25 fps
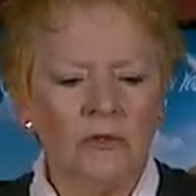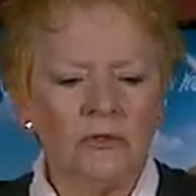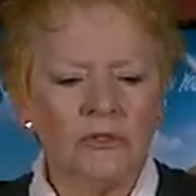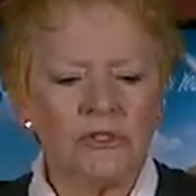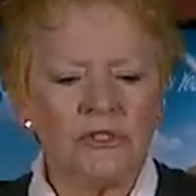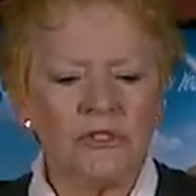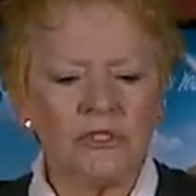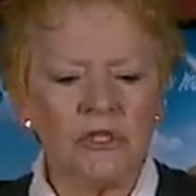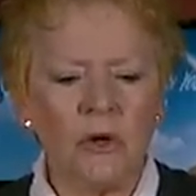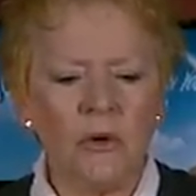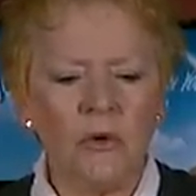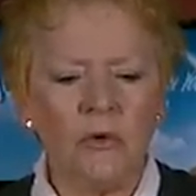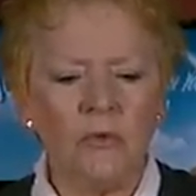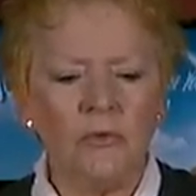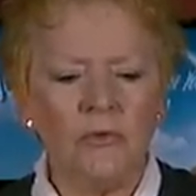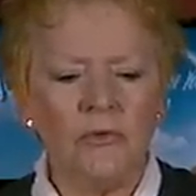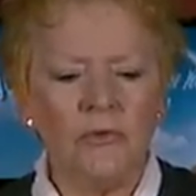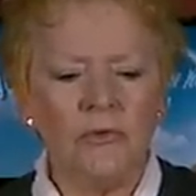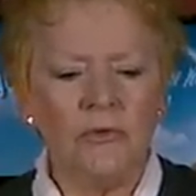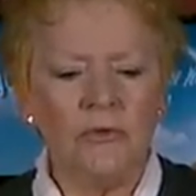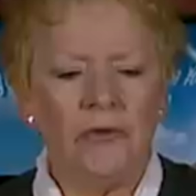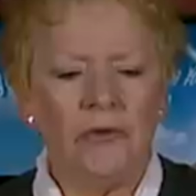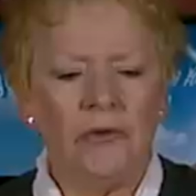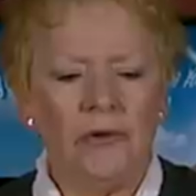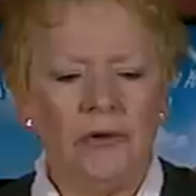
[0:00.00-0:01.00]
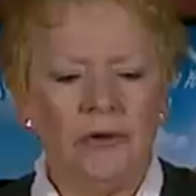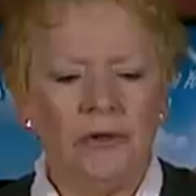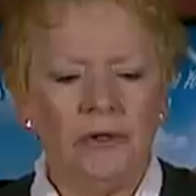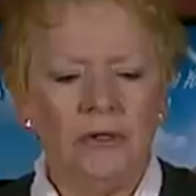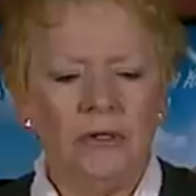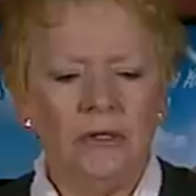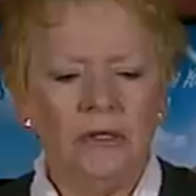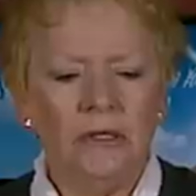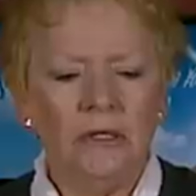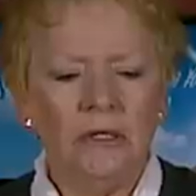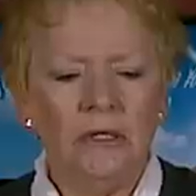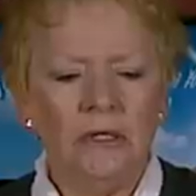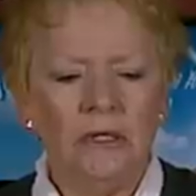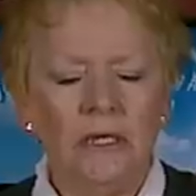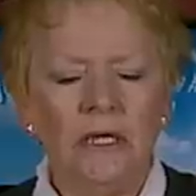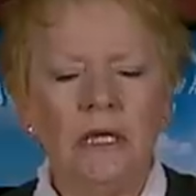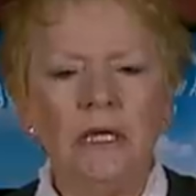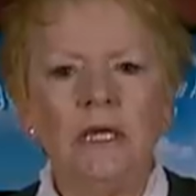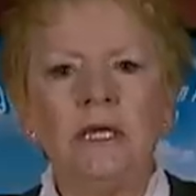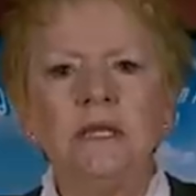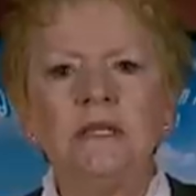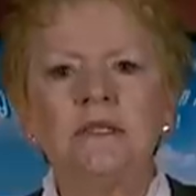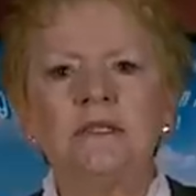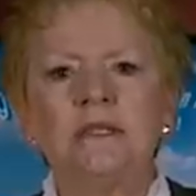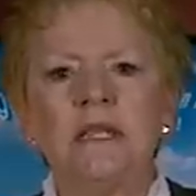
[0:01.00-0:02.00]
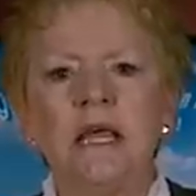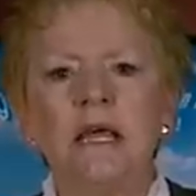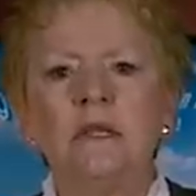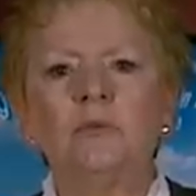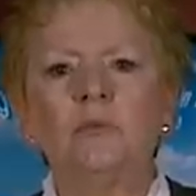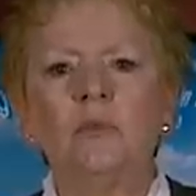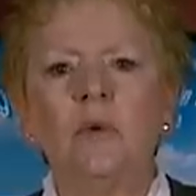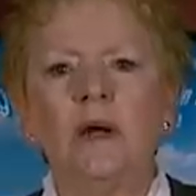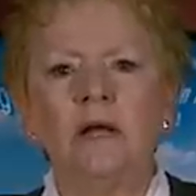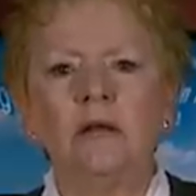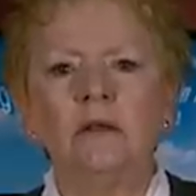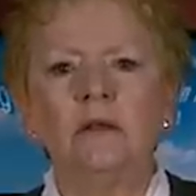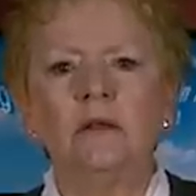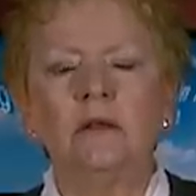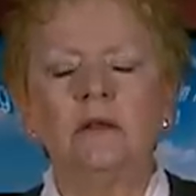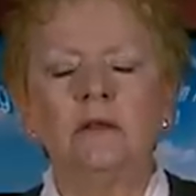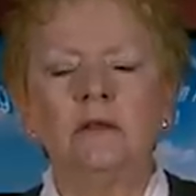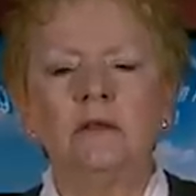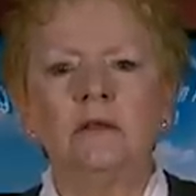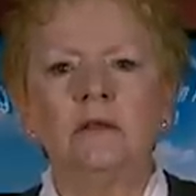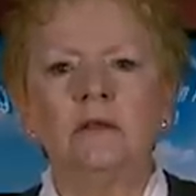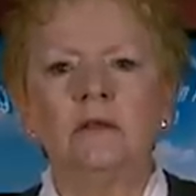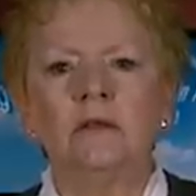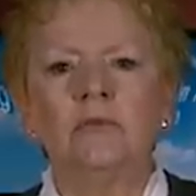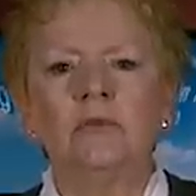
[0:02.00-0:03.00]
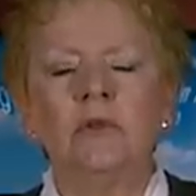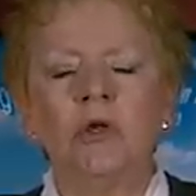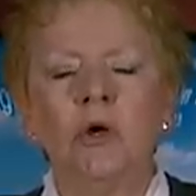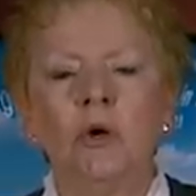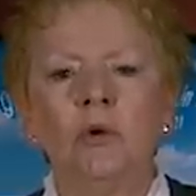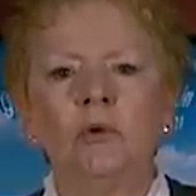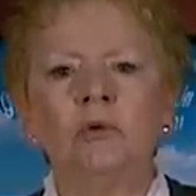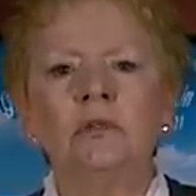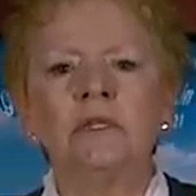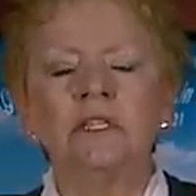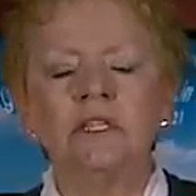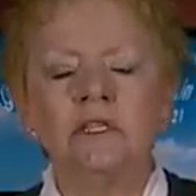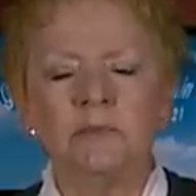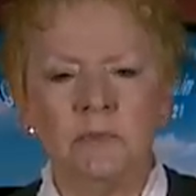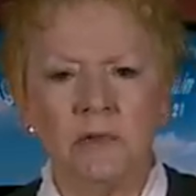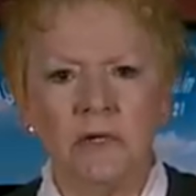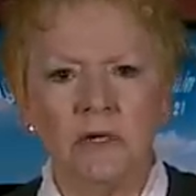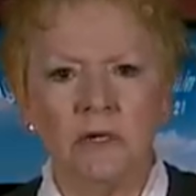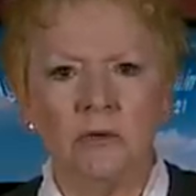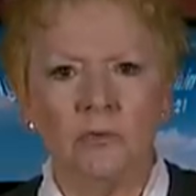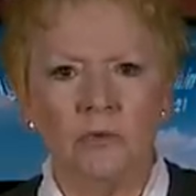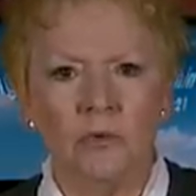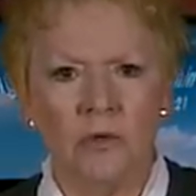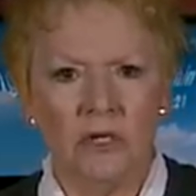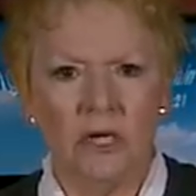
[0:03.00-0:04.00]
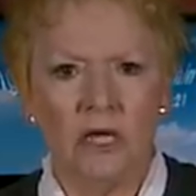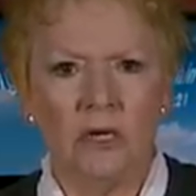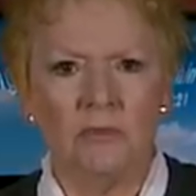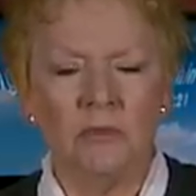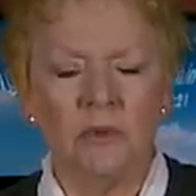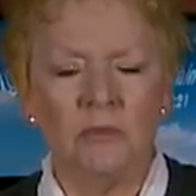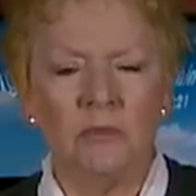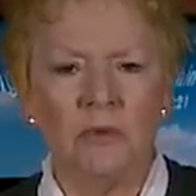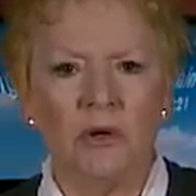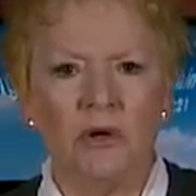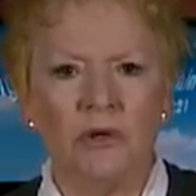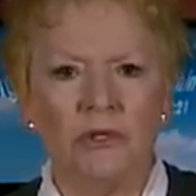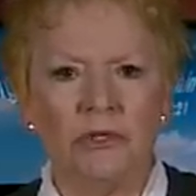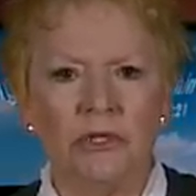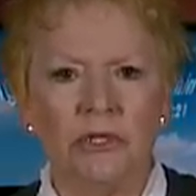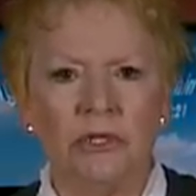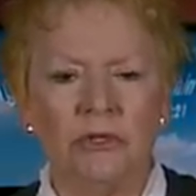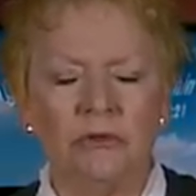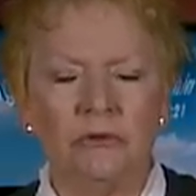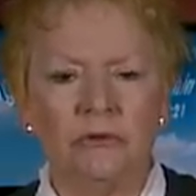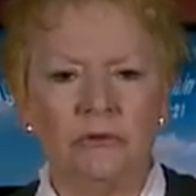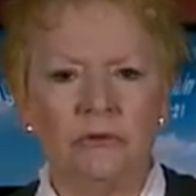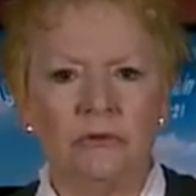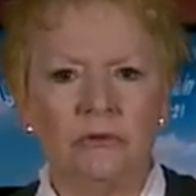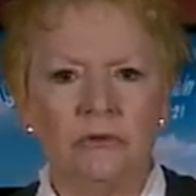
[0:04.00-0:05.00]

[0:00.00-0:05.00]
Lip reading: So he said, well, the Holy Spirit will come upon you.